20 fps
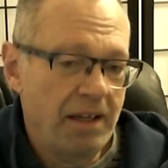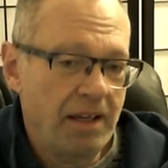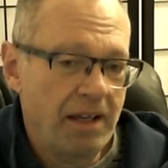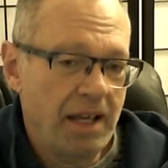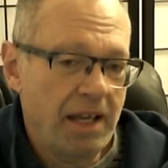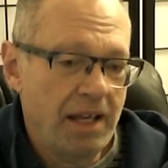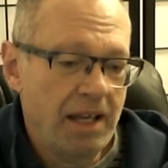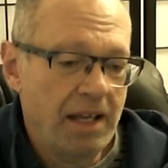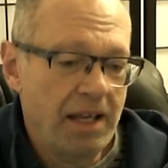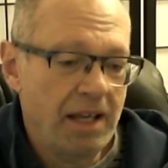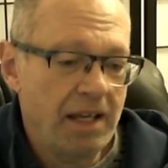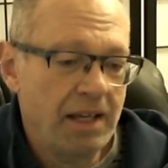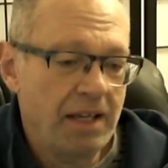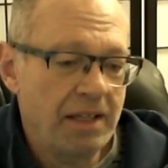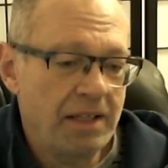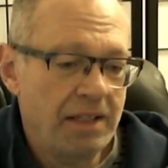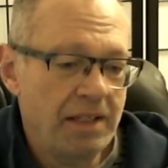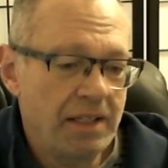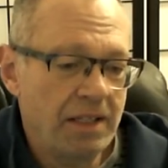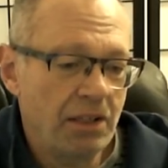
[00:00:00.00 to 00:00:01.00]

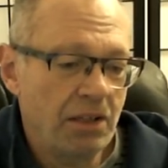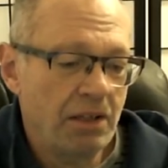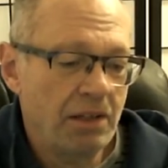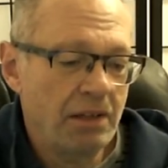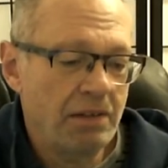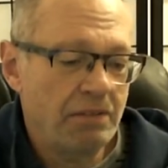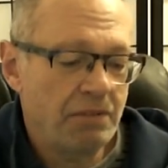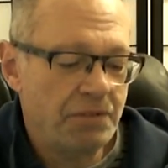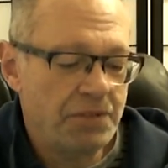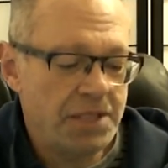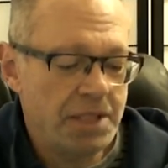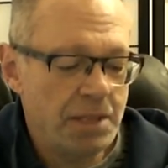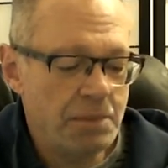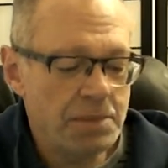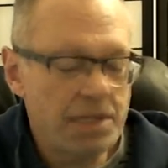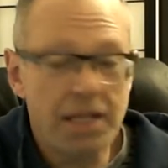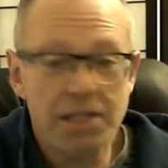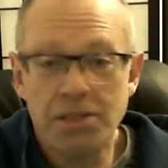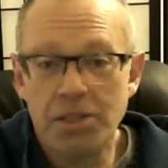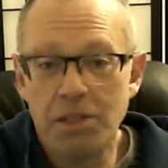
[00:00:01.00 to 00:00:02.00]
And it seems
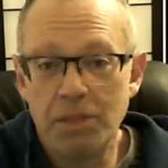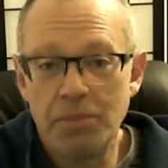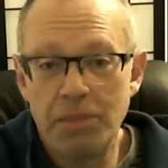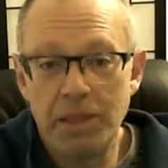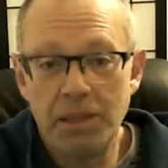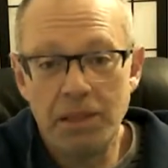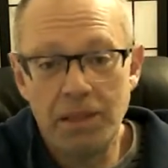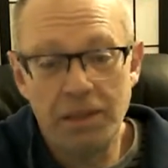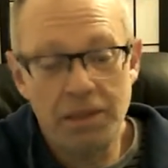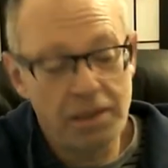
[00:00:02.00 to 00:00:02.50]
like it's going to be